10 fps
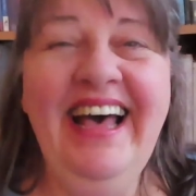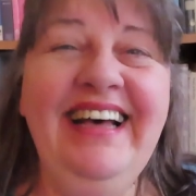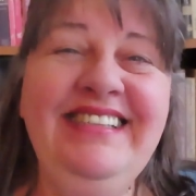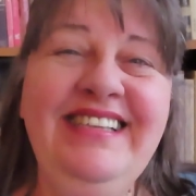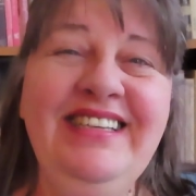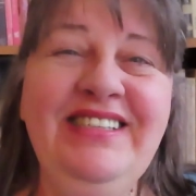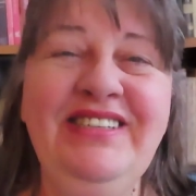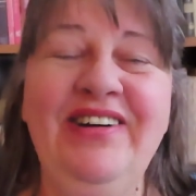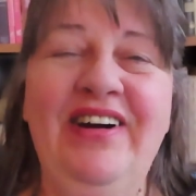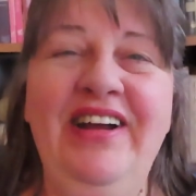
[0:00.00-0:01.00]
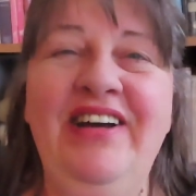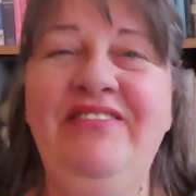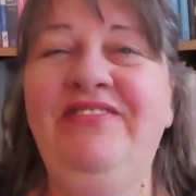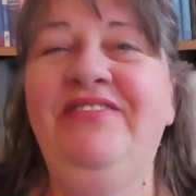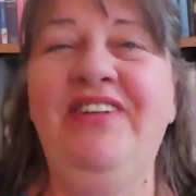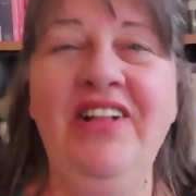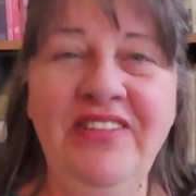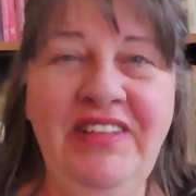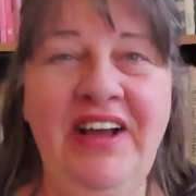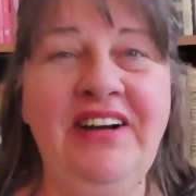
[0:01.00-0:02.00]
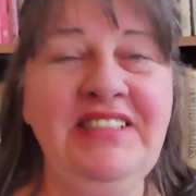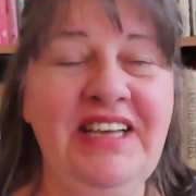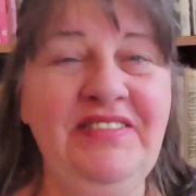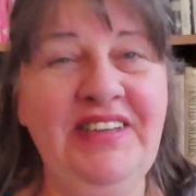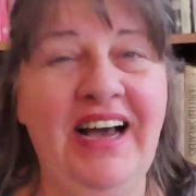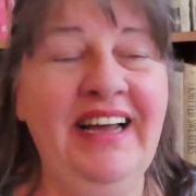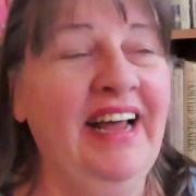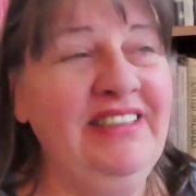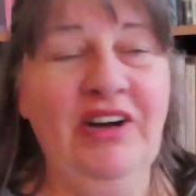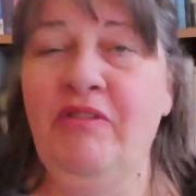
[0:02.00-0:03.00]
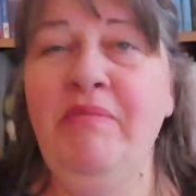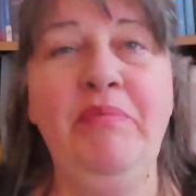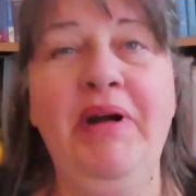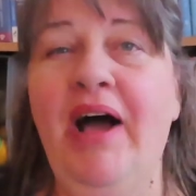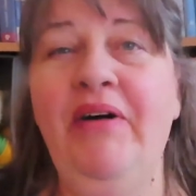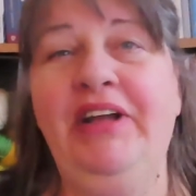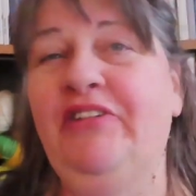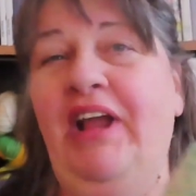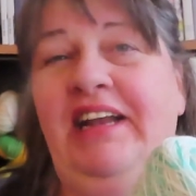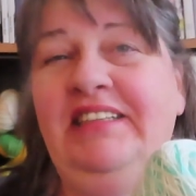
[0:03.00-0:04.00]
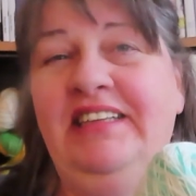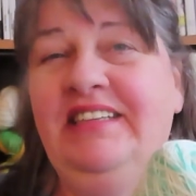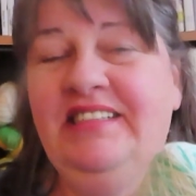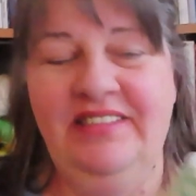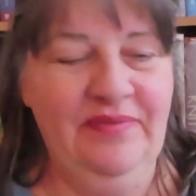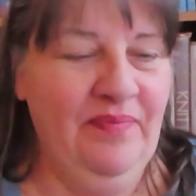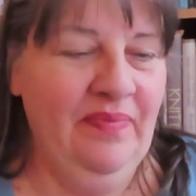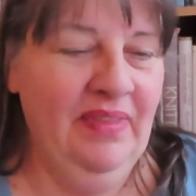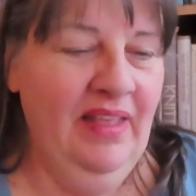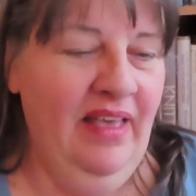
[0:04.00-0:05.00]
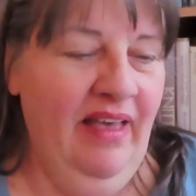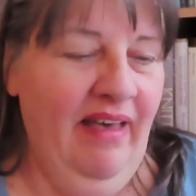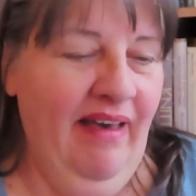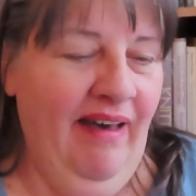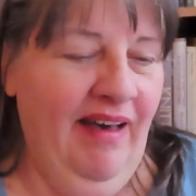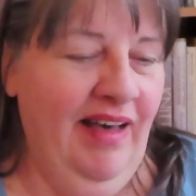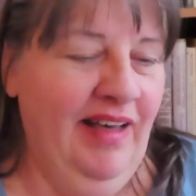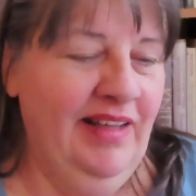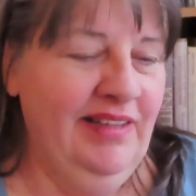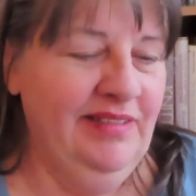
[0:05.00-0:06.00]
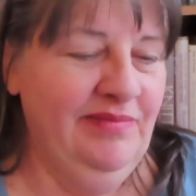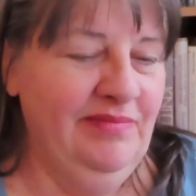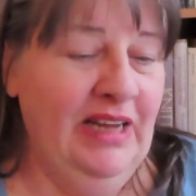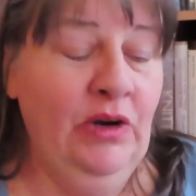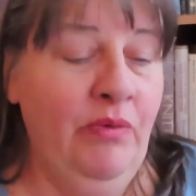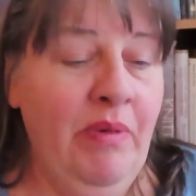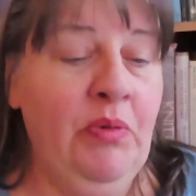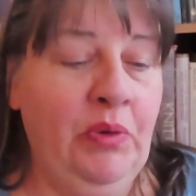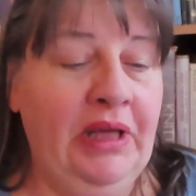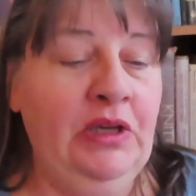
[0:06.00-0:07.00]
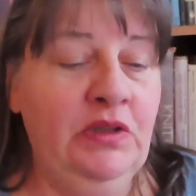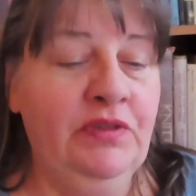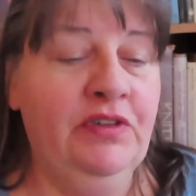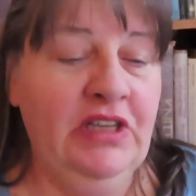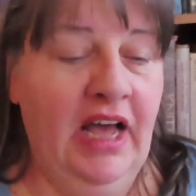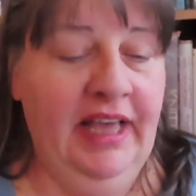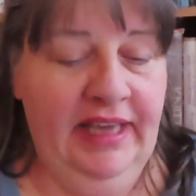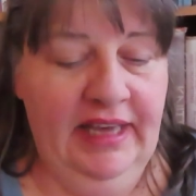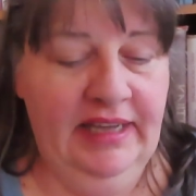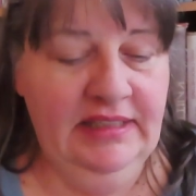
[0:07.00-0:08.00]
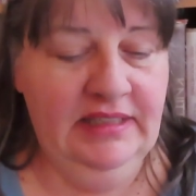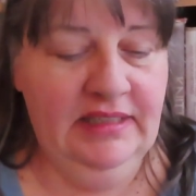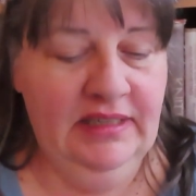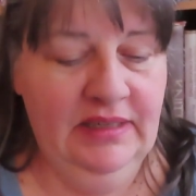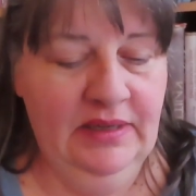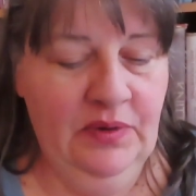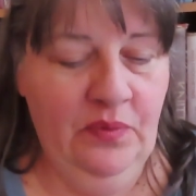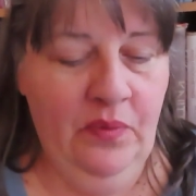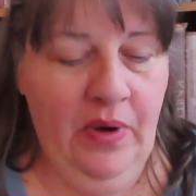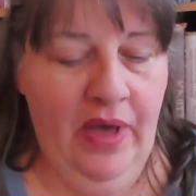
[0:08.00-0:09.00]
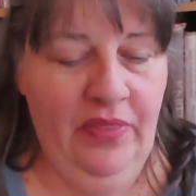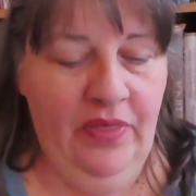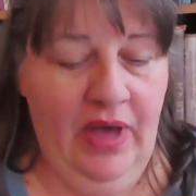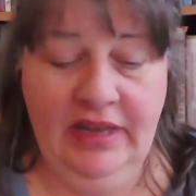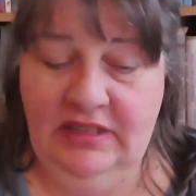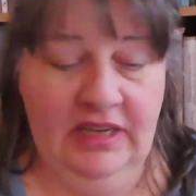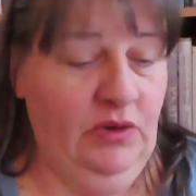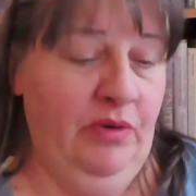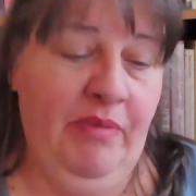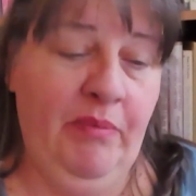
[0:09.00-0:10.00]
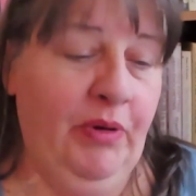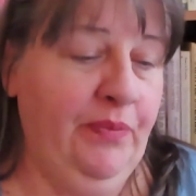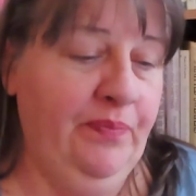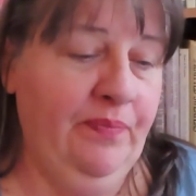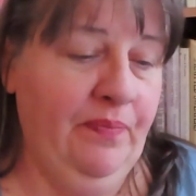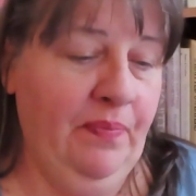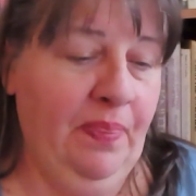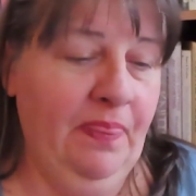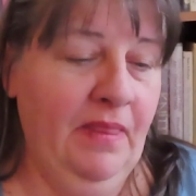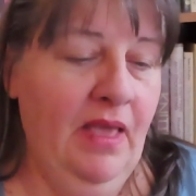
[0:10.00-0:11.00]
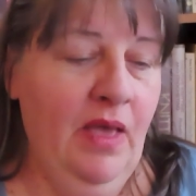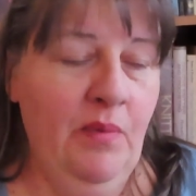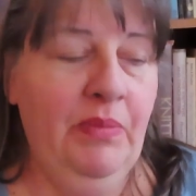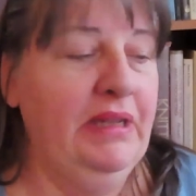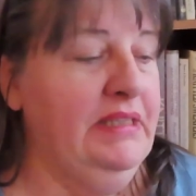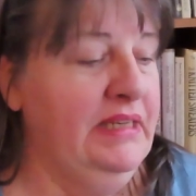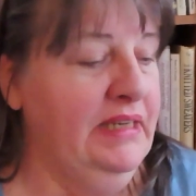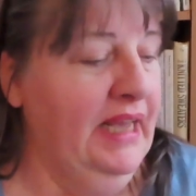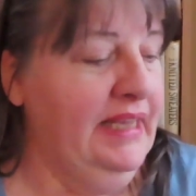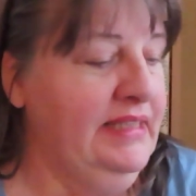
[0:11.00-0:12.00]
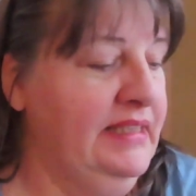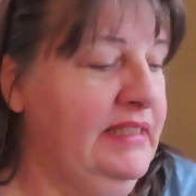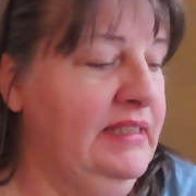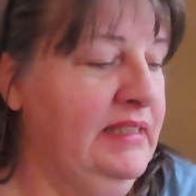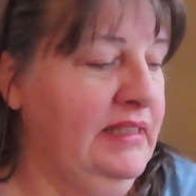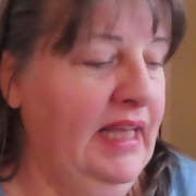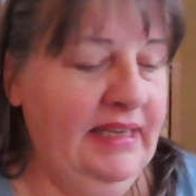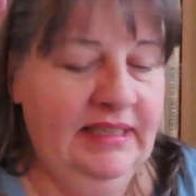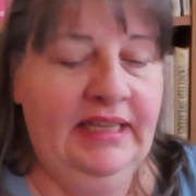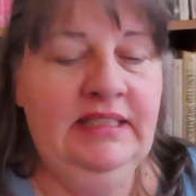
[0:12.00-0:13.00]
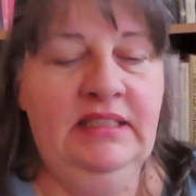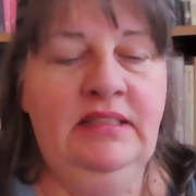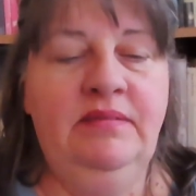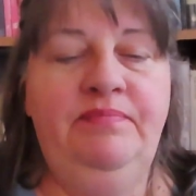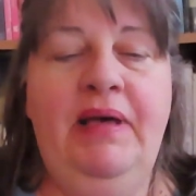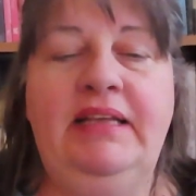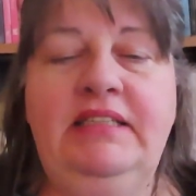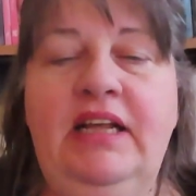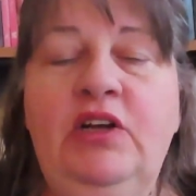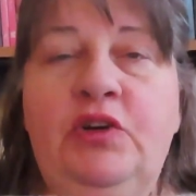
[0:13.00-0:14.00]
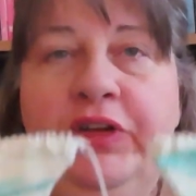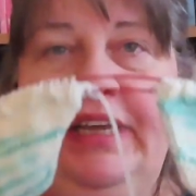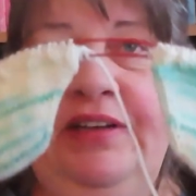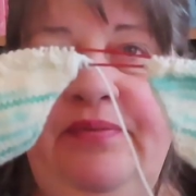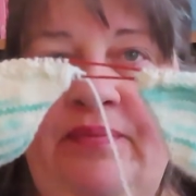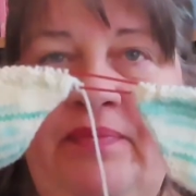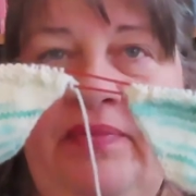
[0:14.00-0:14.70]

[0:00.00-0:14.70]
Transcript: That's the story of all the yarns I've dyed. I don't remember how I created this. I don't remember what I used for dyeing it. I don't remember. But it's a nice pastel green,